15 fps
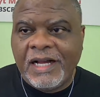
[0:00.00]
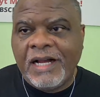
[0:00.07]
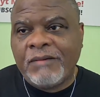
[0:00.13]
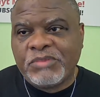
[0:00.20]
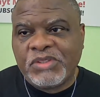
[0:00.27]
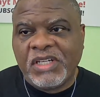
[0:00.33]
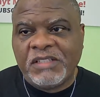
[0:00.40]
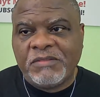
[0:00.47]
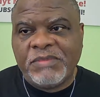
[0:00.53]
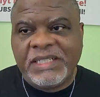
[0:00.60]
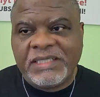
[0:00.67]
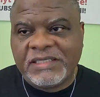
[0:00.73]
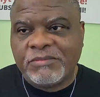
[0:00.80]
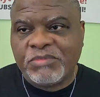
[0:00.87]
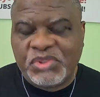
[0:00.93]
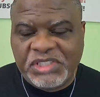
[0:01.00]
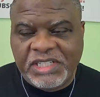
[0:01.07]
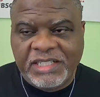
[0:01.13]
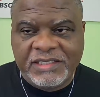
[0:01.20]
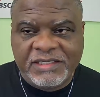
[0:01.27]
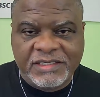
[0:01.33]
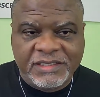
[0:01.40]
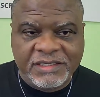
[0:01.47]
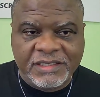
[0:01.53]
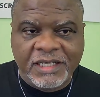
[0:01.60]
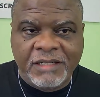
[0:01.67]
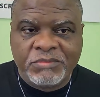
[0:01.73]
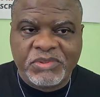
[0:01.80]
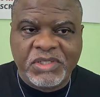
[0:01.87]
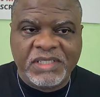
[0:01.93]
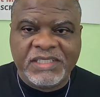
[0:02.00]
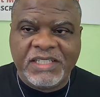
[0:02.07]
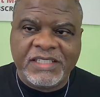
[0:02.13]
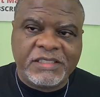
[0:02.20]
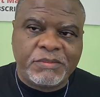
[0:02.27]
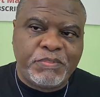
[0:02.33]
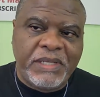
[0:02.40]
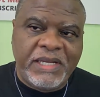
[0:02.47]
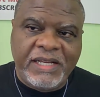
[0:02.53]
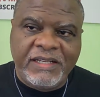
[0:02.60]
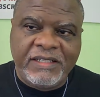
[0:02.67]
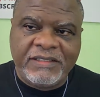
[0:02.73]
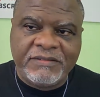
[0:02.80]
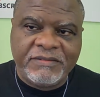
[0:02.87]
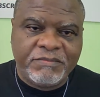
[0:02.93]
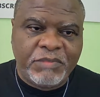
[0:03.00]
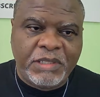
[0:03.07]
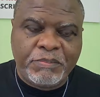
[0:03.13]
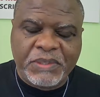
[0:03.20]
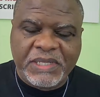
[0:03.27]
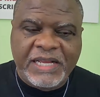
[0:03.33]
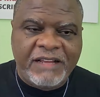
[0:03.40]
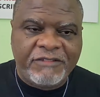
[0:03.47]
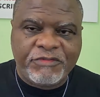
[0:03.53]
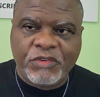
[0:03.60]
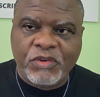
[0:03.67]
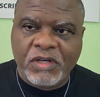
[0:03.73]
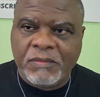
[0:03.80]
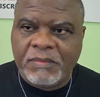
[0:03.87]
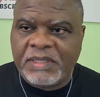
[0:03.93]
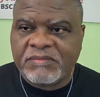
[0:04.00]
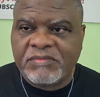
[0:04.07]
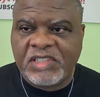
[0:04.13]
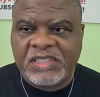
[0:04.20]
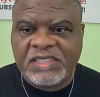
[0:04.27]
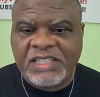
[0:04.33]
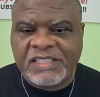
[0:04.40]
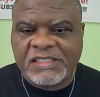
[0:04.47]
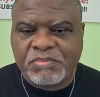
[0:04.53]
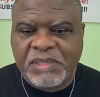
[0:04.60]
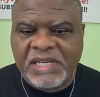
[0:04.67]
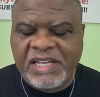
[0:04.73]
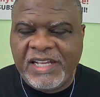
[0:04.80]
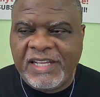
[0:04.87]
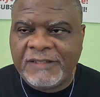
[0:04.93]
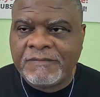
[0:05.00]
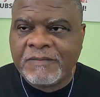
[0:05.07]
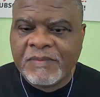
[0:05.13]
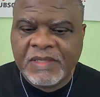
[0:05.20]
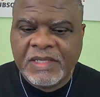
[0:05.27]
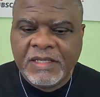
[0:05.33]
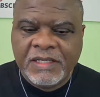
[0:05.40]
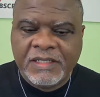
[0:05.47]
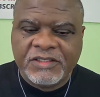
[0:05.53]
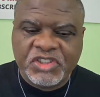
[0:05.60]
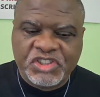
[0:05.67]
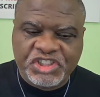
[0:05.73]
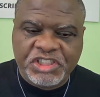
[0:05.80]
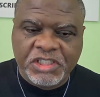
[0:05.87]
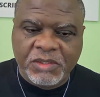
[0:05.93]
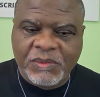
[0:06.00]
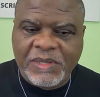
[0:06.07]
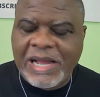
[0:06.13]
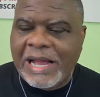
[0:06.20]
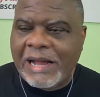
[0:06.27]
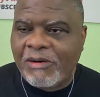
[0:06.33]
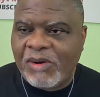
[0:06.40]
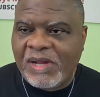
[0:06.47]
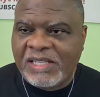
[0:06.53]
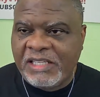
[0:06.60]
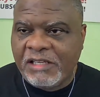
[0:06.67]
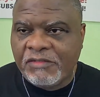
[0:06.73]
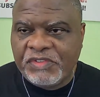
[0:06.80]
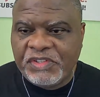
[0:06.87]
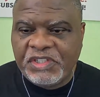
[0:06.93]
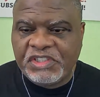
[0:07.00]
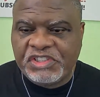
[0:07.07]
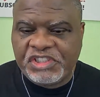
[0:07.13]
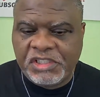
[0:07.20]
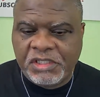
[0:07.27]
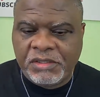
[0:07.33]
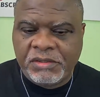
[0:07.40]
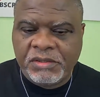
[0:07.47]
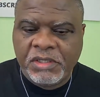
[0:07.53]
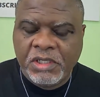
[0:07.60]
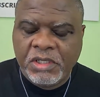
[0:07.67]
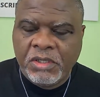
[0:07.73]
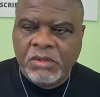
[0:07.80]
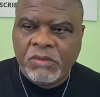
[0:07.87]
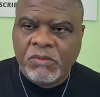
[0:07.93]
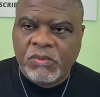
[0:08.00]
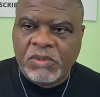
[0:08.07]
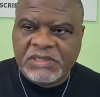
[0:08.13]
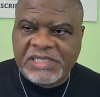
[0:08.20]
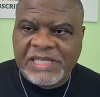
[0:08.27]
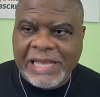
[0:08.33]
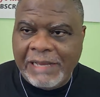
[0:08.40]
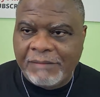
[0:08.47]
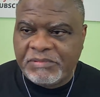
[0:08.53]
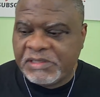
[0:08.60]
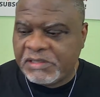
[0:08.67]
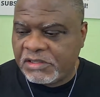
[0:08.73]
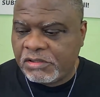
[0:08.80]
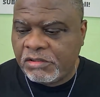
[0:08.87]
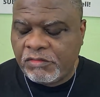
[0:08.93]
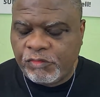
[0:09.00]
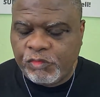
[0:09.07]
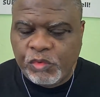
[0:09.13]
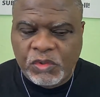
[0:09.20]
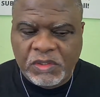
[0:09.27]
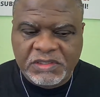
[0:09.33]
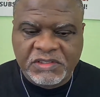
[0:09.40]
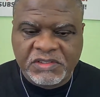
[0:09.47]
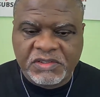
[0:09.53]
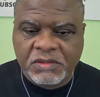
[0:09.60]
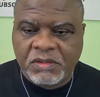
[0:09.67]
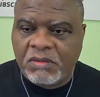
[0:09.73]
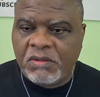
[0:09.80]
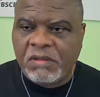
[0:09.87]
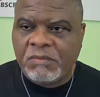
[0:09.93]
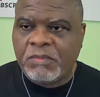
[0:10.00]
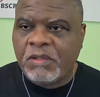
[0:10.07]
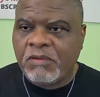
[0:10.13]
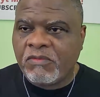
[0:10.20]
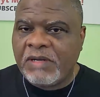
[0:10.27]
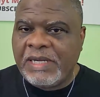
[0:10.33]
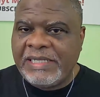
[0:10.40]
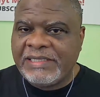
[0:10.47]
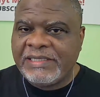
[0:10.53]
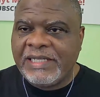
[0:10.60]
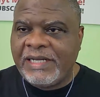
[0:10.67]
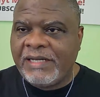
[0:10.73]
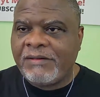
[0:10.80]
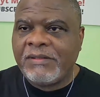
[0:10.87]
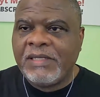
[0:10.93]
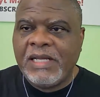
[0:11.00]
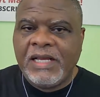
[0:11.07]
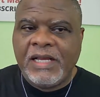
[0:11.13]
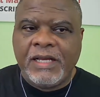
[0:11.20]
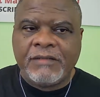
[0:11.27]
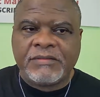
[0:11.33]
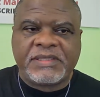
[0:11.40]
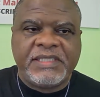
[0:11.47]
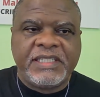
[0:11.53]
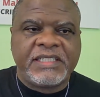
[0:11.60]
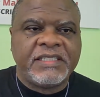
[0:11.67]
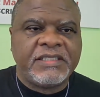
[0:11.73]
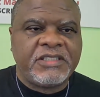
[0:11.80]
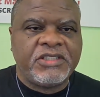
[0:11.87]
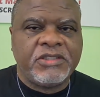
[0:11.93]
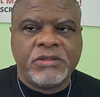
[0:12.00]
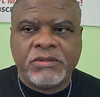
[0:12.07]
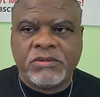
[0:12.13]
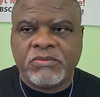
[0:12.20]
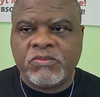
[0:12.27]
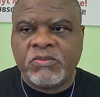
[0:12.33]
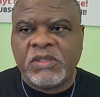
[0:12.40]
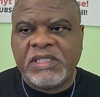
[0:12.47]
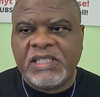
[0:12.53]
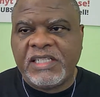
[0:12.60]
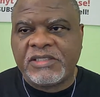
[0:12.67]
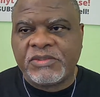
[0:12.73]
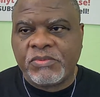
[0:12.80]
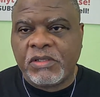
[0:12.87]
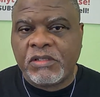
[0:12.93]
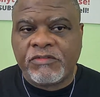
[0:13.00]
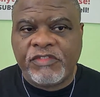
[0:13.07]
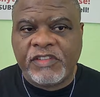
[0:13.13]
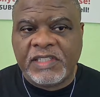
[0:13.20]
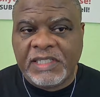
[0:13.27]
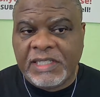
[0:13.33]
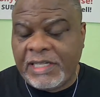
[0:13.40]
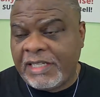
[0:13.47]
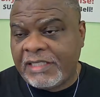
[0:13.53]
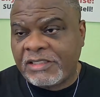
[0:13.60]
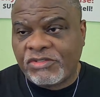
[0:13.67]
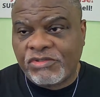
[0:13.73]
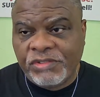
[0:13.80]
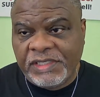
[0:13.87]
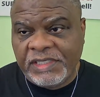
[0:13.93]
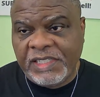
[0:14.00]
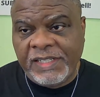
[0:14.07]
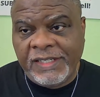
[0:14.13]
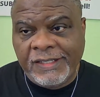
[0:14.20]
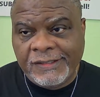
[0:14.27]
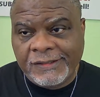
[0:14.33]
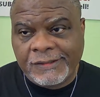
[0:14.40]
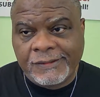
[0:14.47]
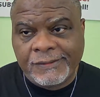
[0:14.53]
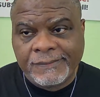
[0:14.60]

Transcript: I'm going to make some changes. I'm going to expand my platform. I'm going to expand the show, how I give you the show, what's happening, so forth and so on. But right now, I'm sticking to what has worked for the last three years.